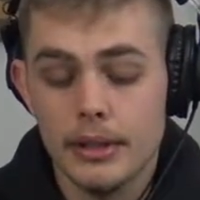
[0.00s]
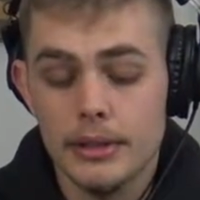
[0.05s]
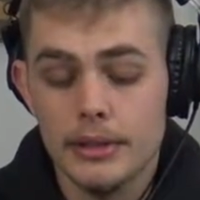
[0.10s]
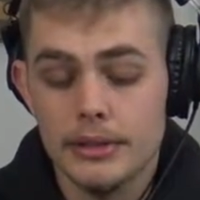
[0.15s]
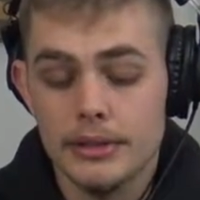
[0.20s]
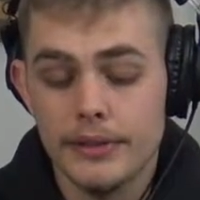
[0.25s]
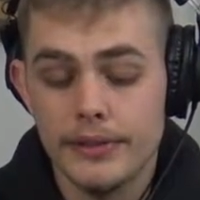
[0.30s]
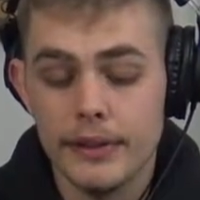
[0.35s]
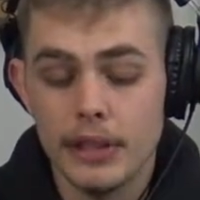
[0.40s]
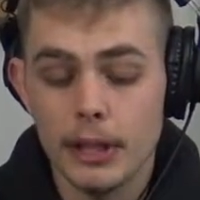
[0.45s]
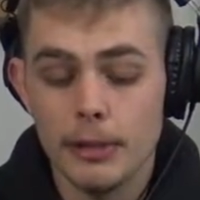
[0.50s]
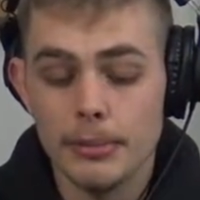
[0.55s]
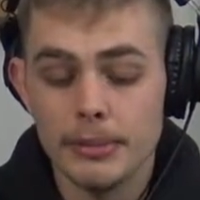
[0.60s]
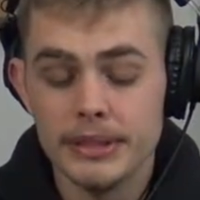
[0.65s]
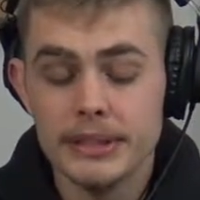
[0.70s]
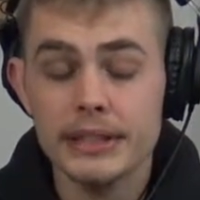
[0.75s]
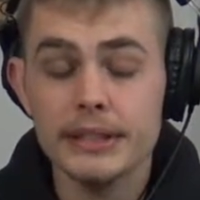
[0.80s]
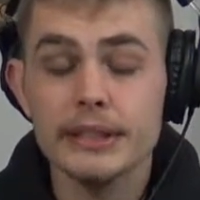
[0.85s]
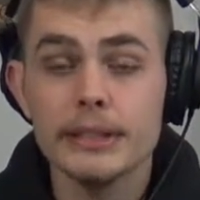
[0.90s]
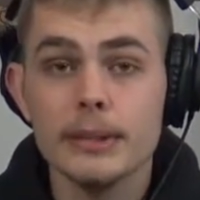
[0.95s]
develop a
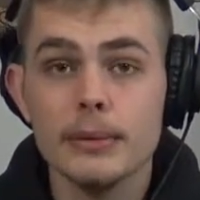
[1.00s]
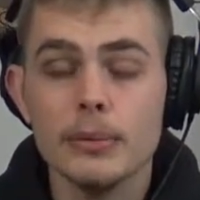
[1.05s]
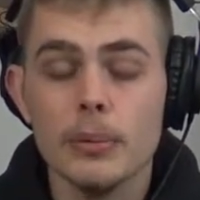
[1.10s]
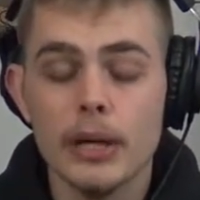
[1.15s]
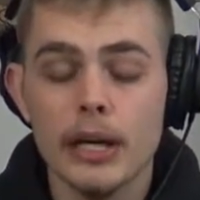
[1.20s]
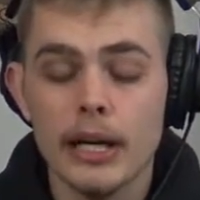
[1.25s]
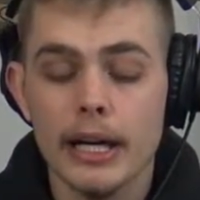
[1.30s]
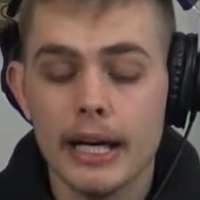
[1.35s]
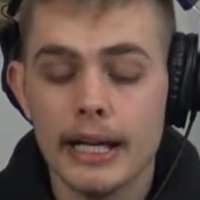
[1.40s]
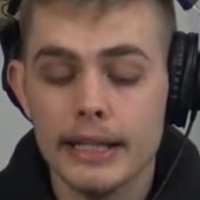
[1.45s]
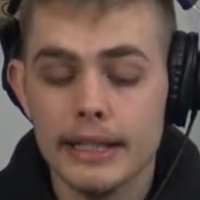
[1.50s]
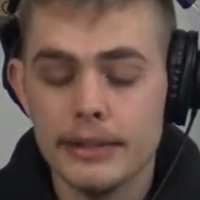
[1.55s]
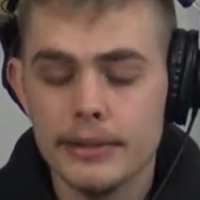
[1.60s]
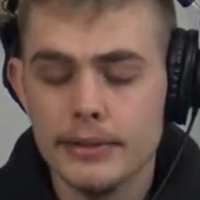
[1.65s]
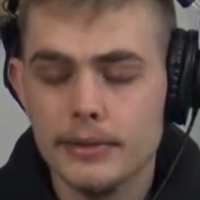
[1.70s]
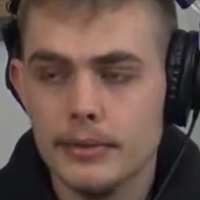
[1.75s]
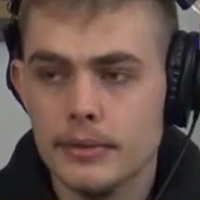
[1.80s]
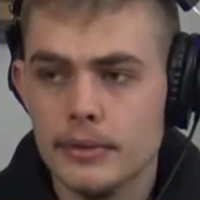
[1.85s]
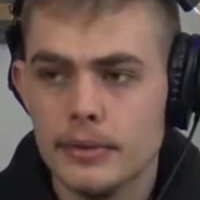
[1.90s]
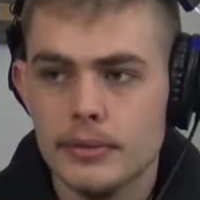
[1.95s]
system where I
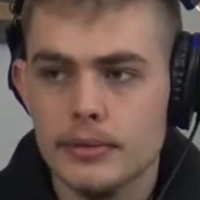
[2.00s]
could